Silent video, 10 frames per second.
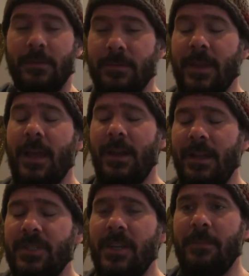That
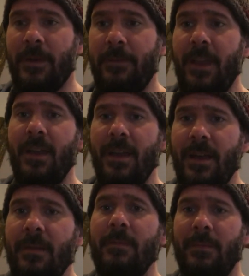engine
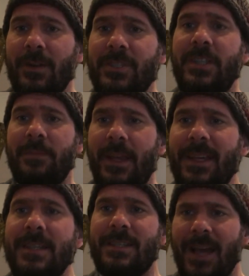puffin', but she's
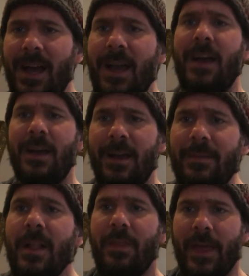making time.
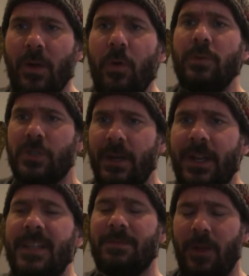That old
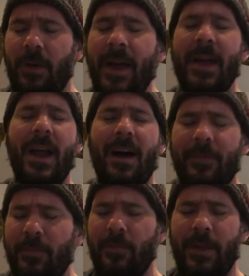train's blowing off
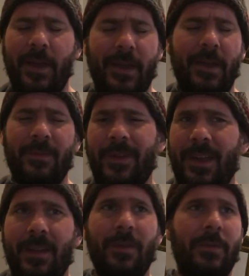the rail,
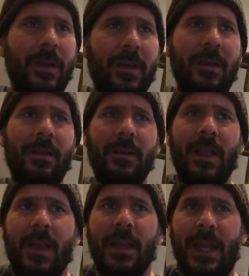rail, rail,
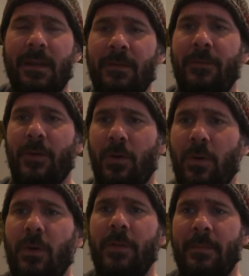heading
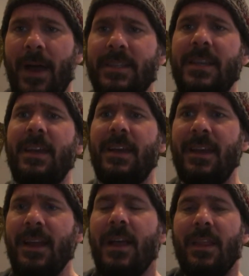for the
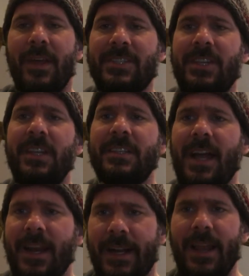mountain that she's
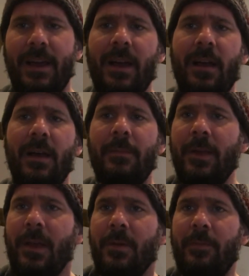gotta climb.
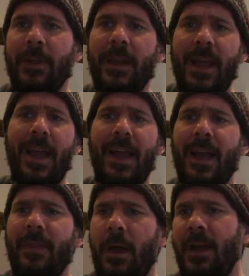Bringing
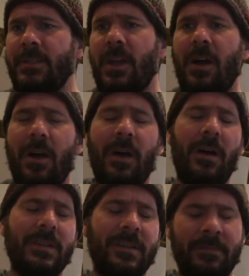in the
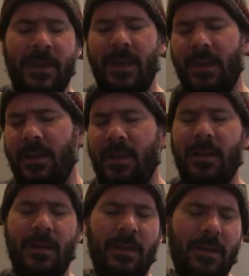Georgia
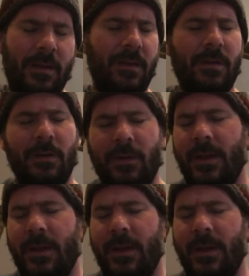mail.